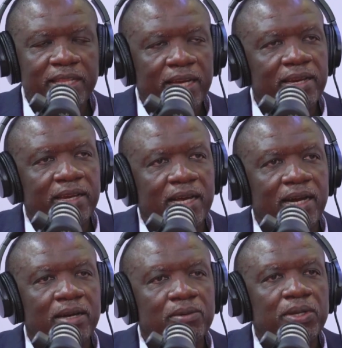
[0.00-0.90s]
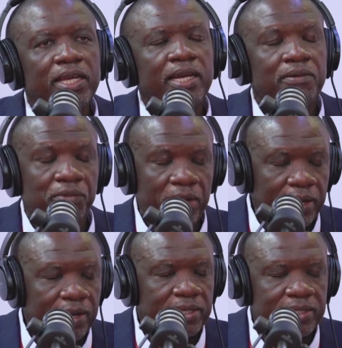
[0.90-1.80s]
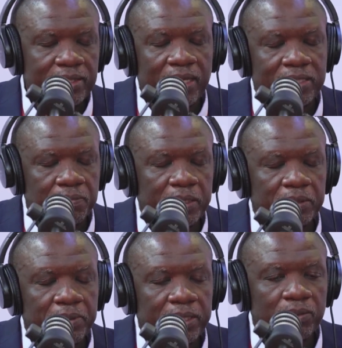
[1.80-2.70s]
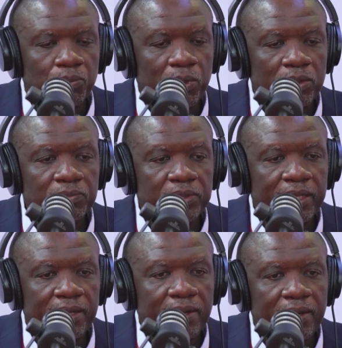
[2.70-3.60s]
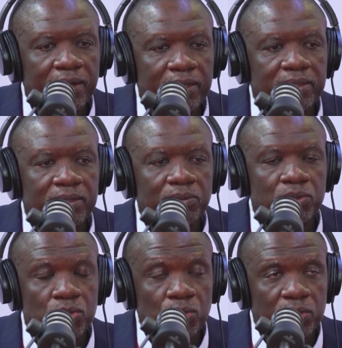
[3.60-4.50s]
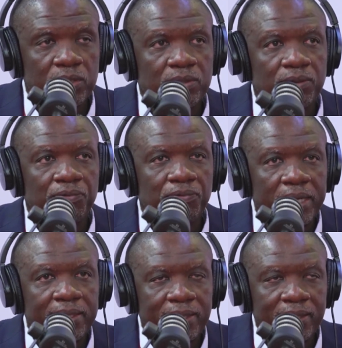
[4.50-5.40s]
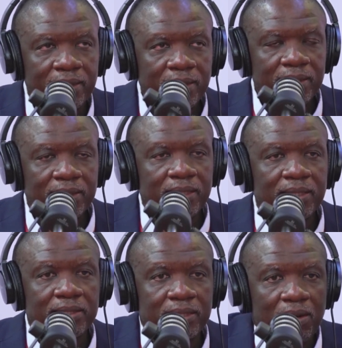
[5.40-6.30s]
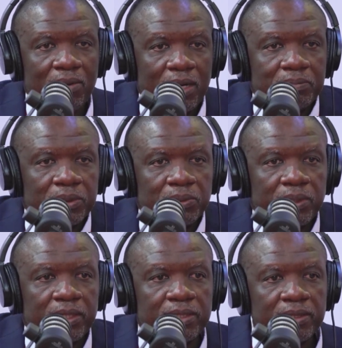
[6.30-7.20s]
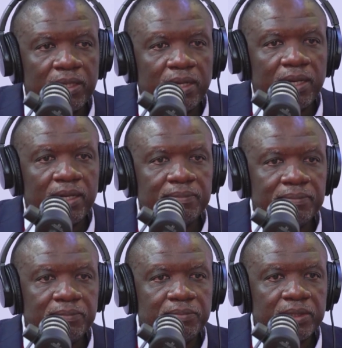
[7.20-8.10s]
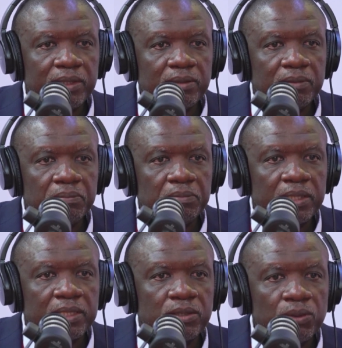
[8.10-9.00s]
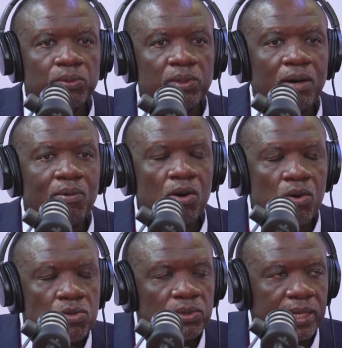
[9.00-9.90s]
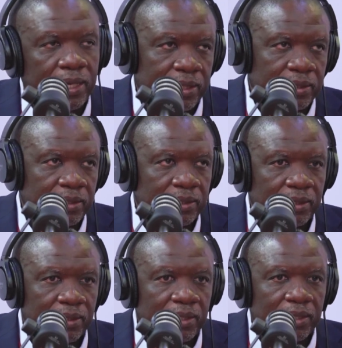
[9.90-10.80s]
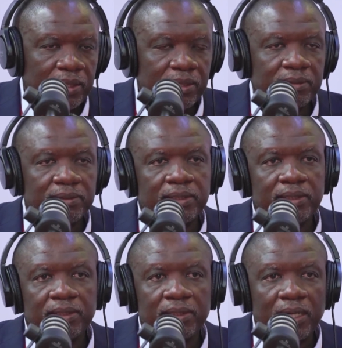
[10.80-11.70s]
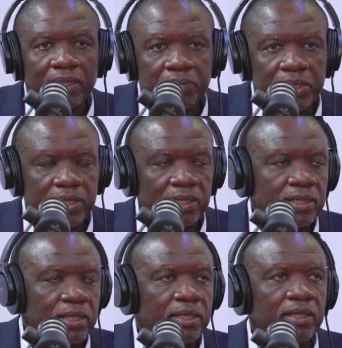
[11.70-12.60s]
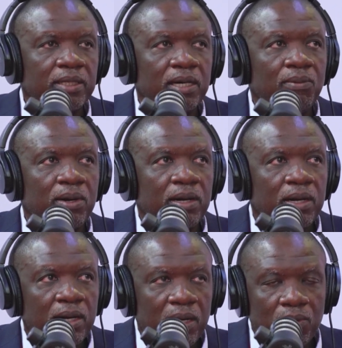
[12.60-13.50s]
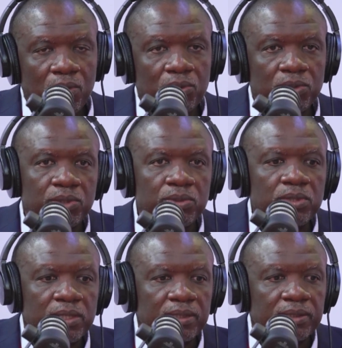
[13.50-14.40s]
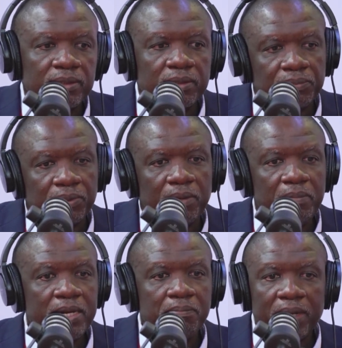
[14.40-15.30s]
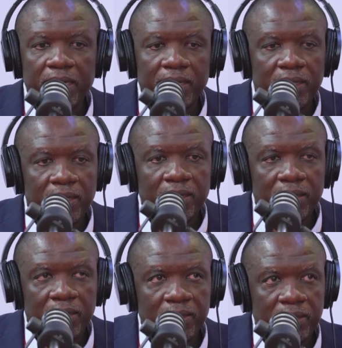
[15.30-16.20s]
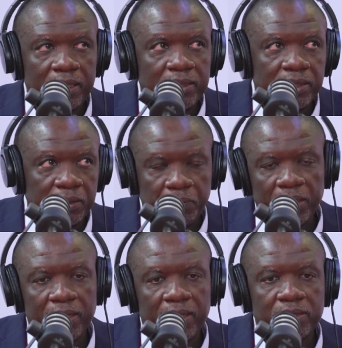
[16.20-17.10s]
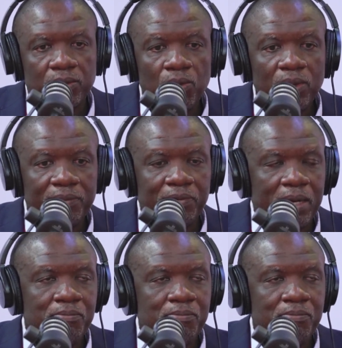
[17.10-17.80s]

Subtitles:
then are looking at various aspects. But one of the areas or sources of funding that has now come to us, it's through our own clients. The RBCT, our all users forum and shipping lines all have come